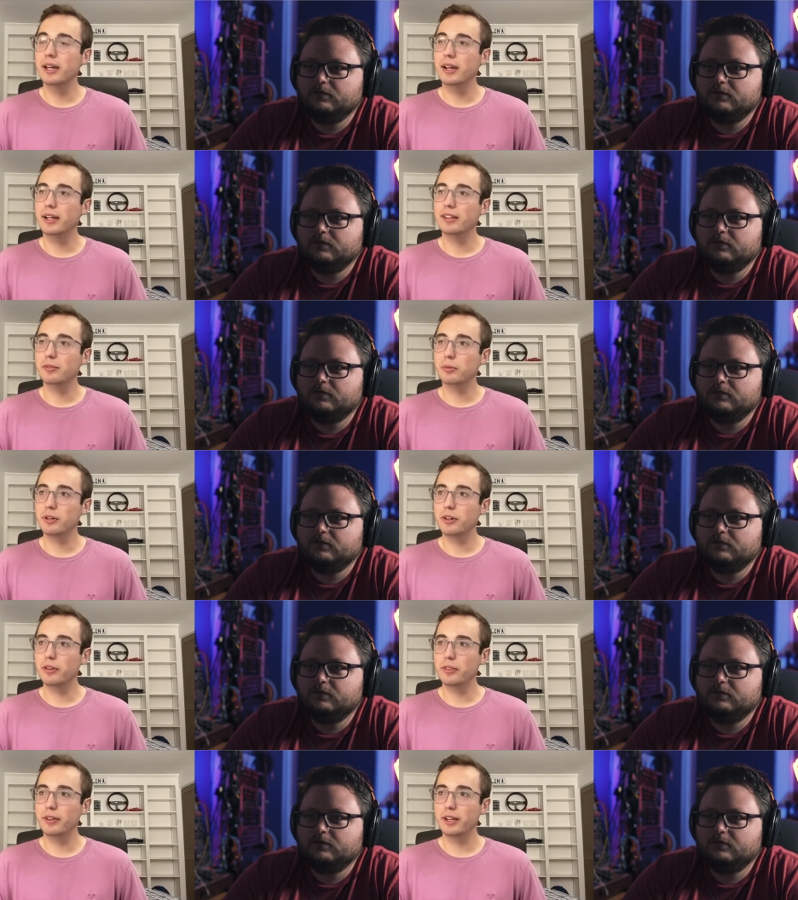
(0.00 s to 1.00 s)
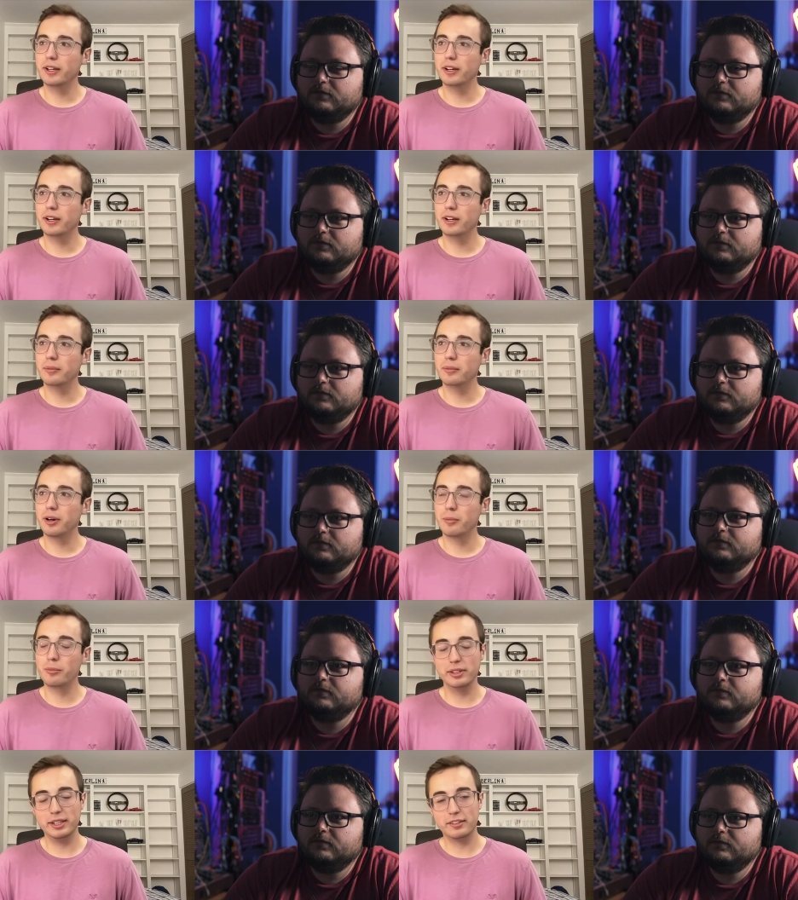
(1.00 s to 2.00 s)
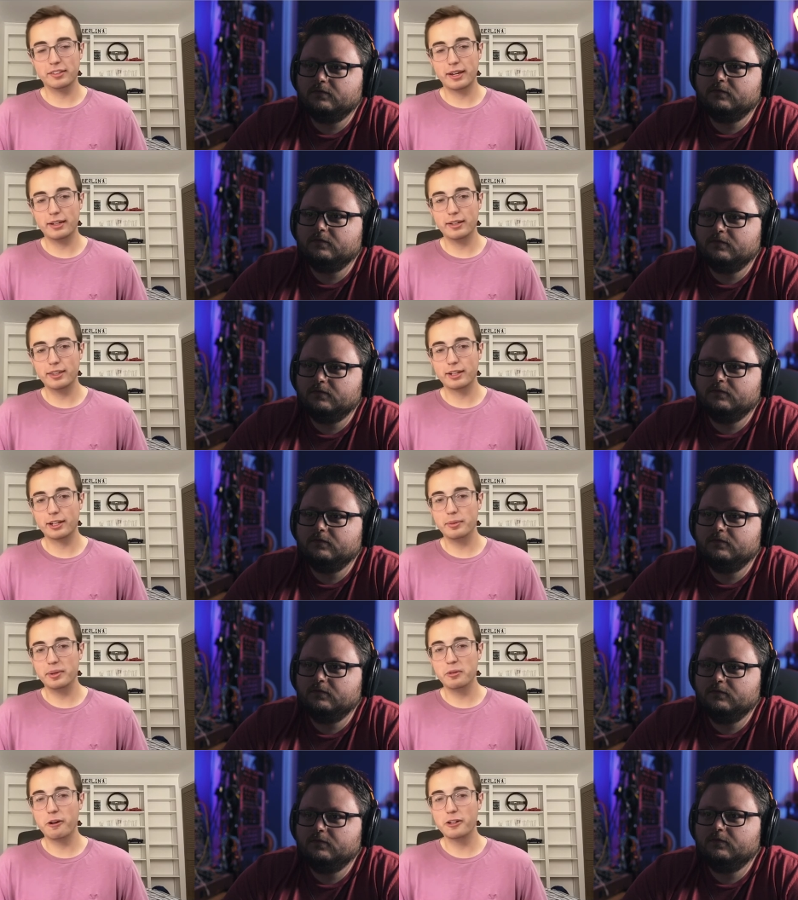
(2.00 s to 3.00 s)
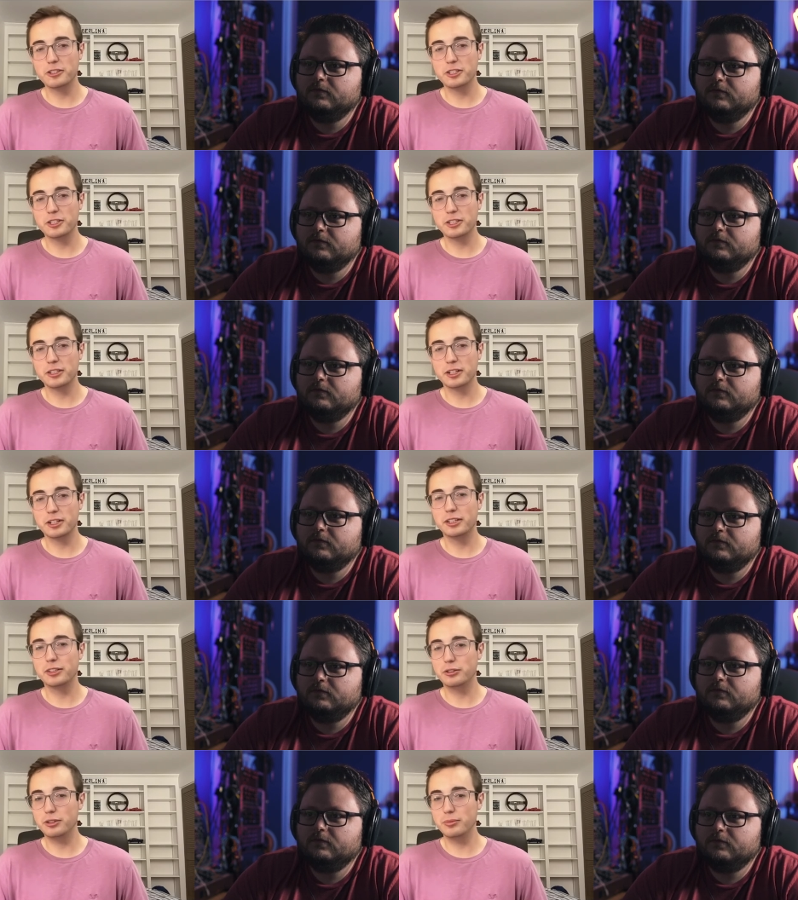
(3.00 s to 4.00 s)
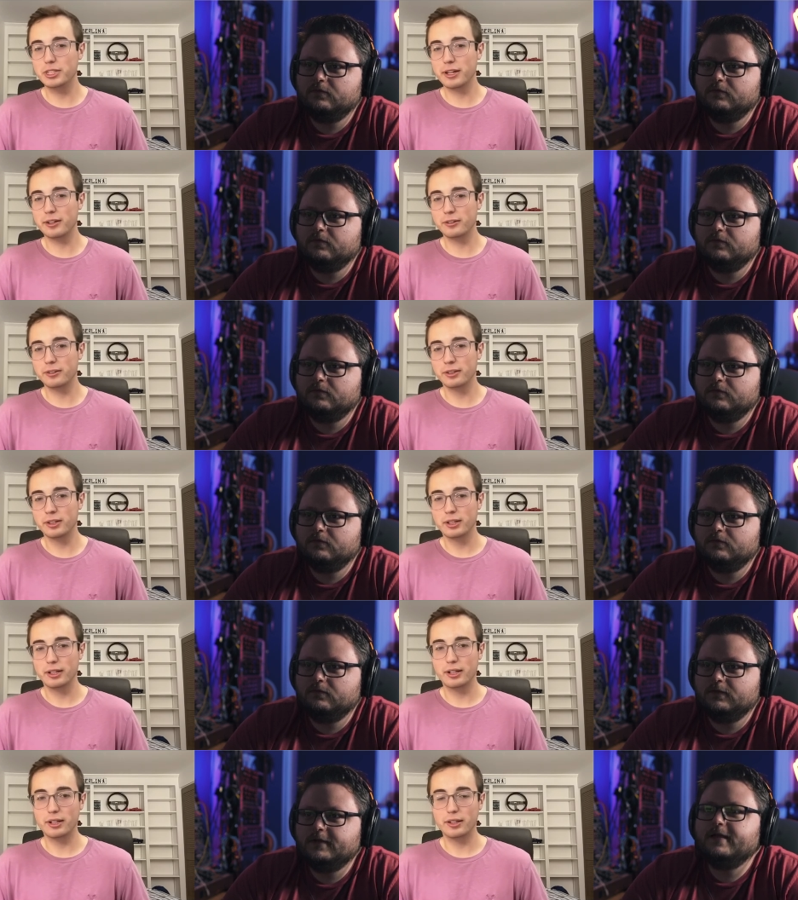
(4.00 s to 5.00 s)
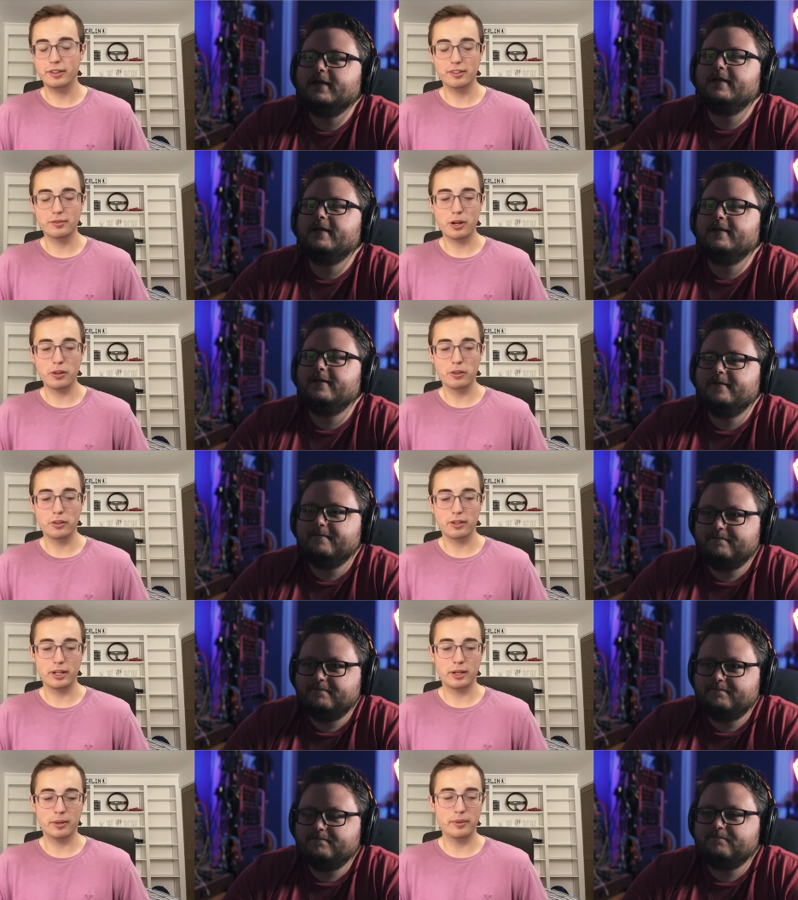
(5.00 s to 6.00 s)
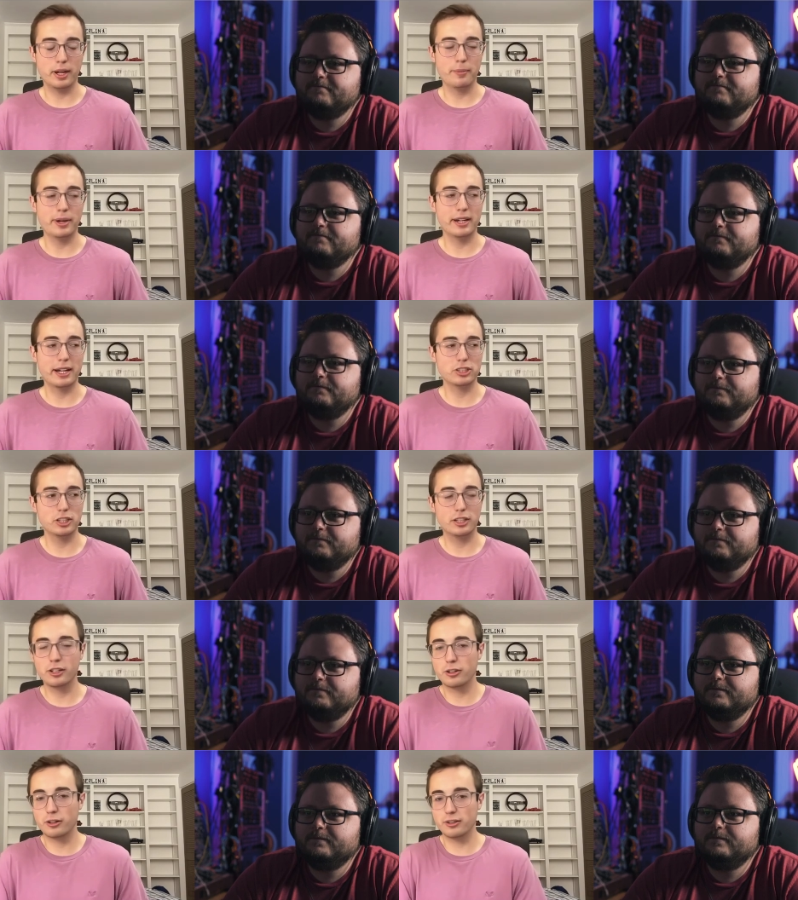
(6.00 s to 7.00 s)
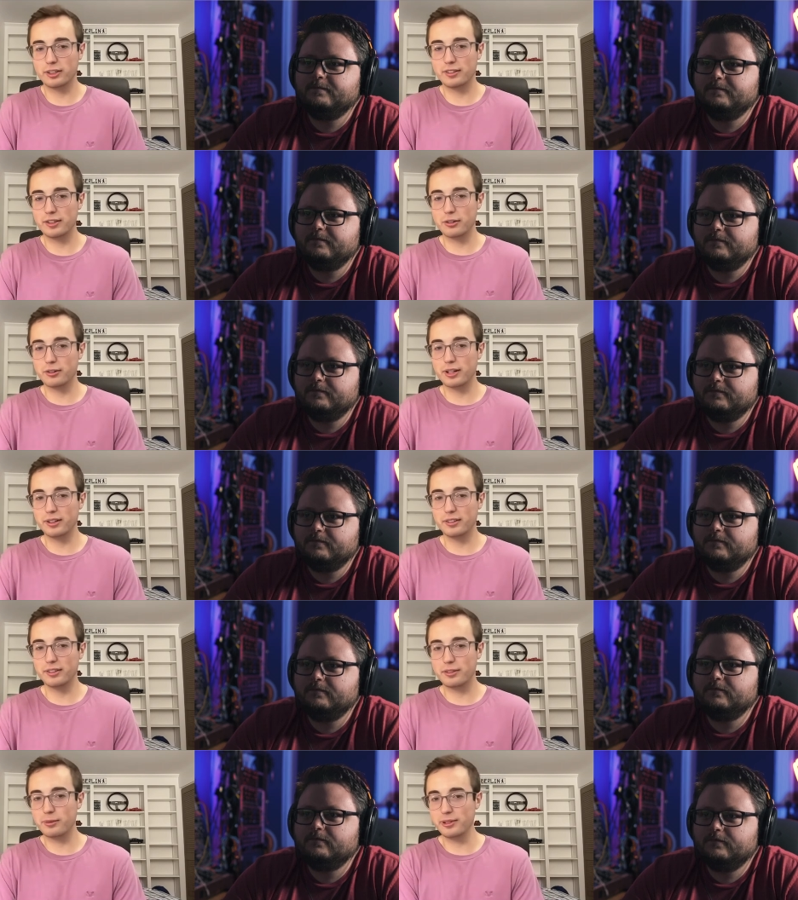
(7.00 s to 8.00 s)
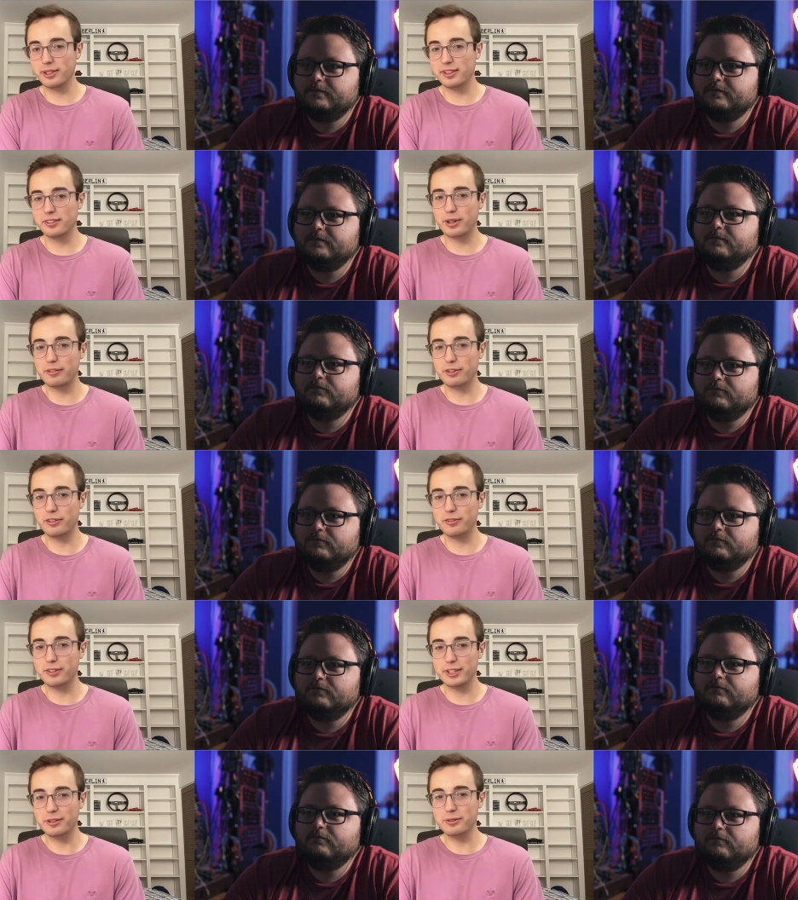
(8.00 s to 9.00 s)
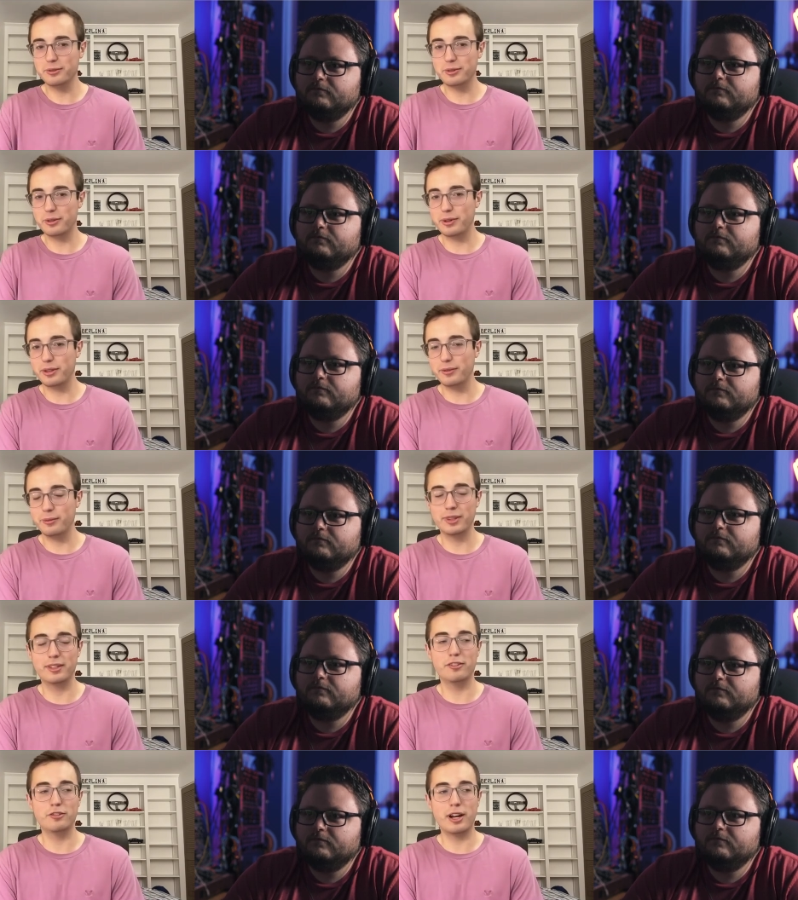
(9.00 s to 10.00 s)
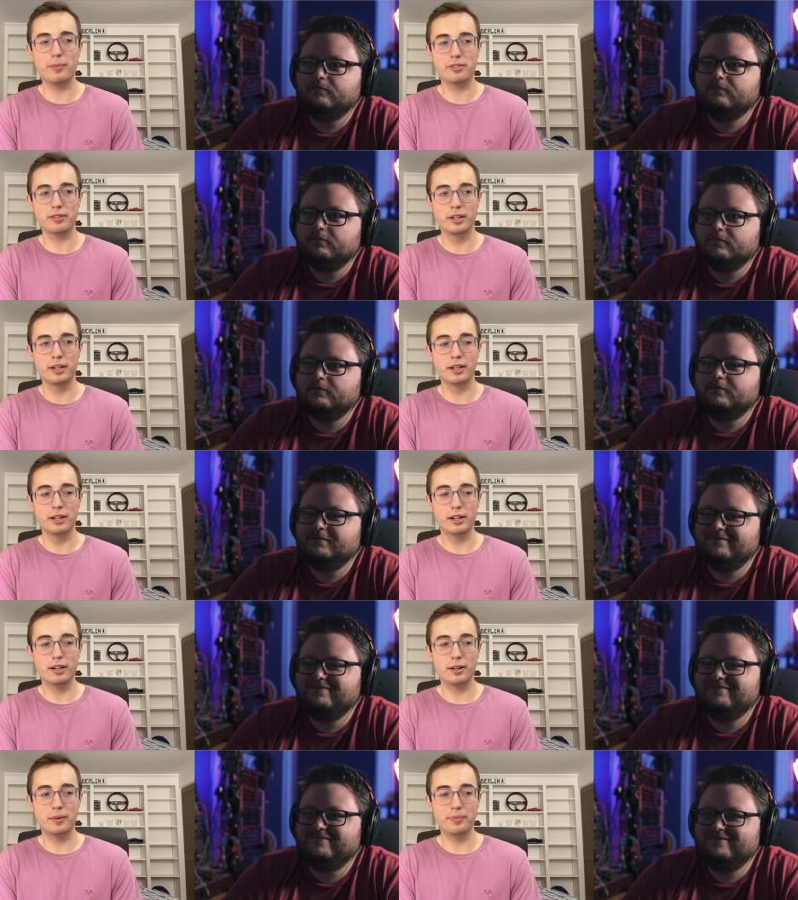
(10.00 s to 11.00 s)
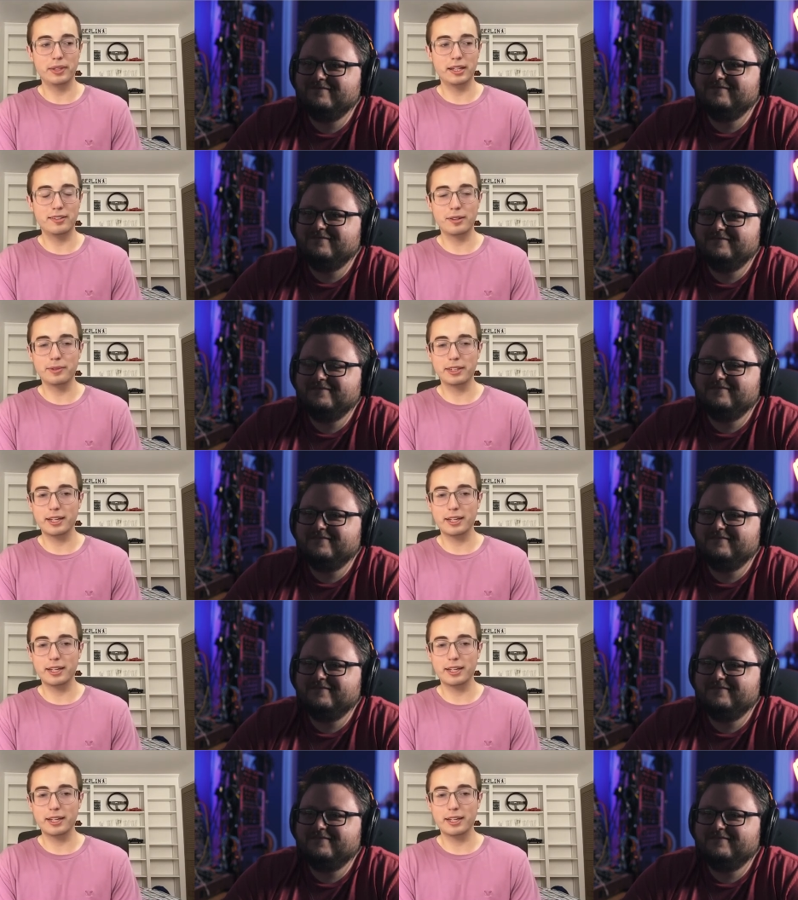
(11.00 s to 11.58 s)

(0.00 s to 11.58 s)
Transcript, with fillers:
Speaker 1: Yeah, I guess one other thing. Um, I'm really excited that I'm going to be launching a YouTube channel uh, this month. Um, I might actually concurrently synchronize the release of my first video with, with when this drops. Um, it's